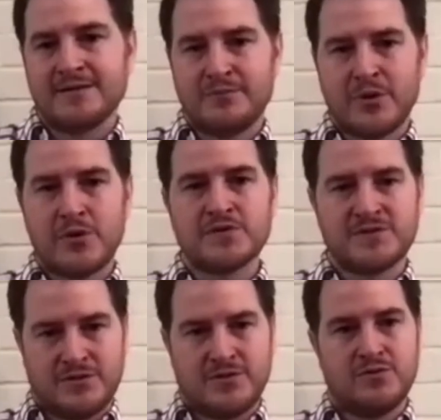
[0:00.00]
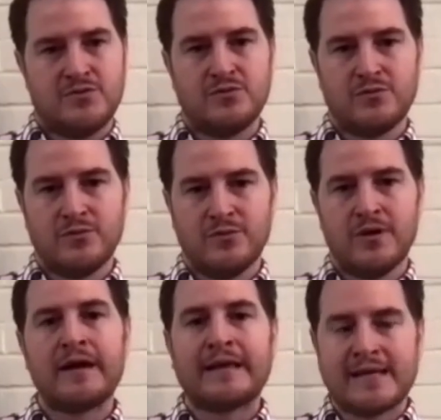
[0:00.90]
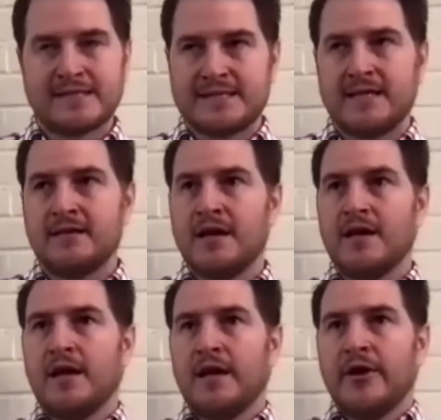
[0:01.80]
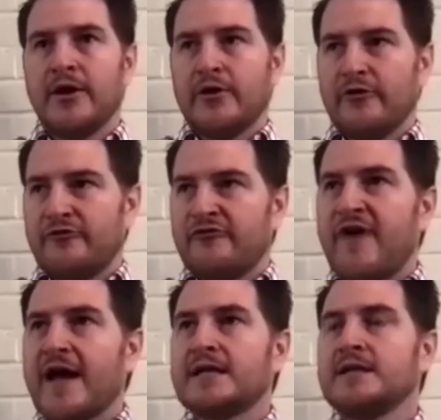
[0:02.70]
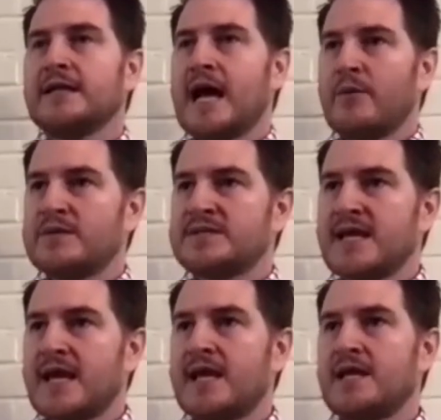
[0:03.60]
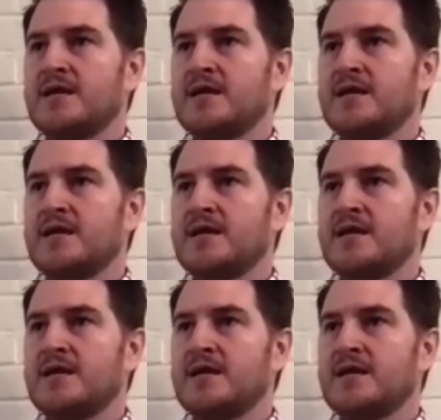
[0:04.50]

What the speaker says: opposed to against it. Finally, I would say